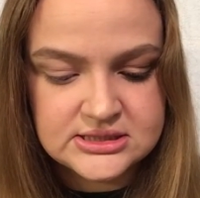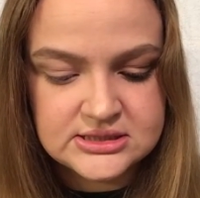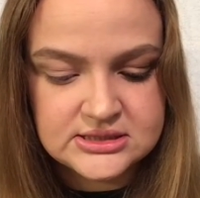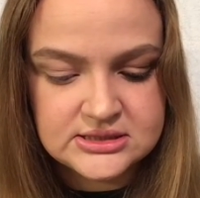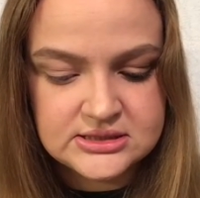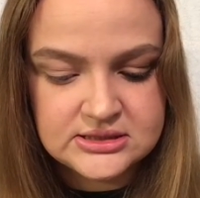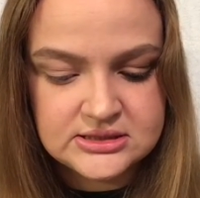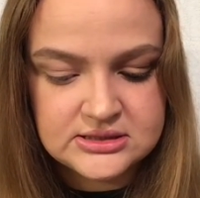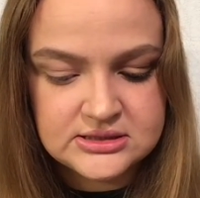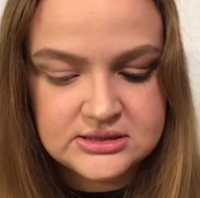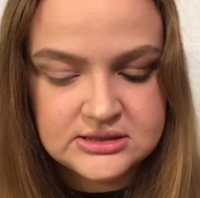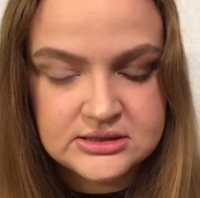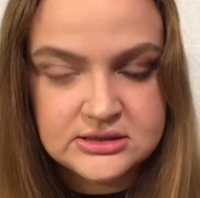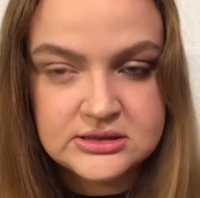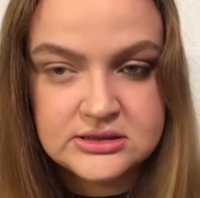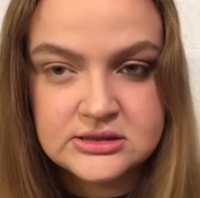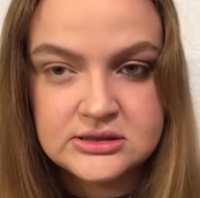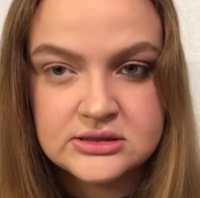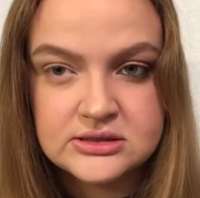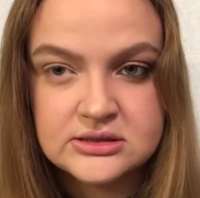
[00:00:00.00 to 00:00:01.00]

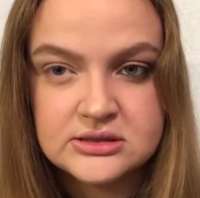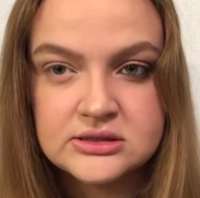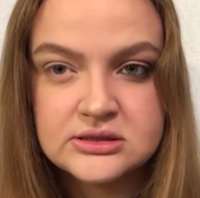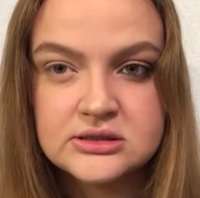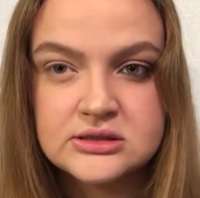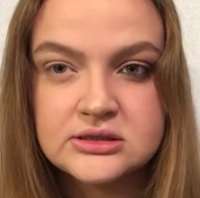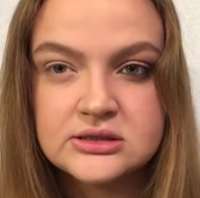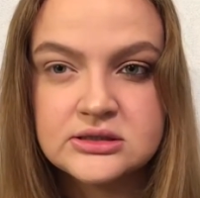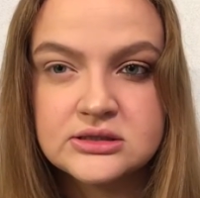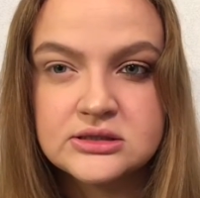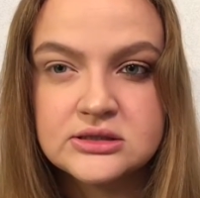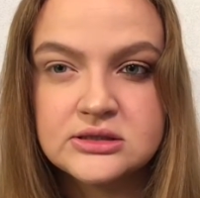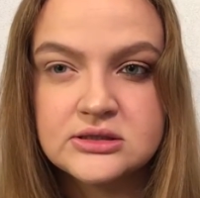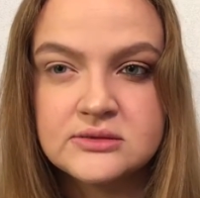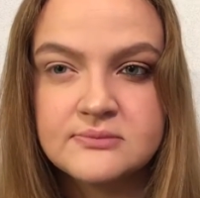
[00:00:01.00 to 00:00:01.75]
(silence)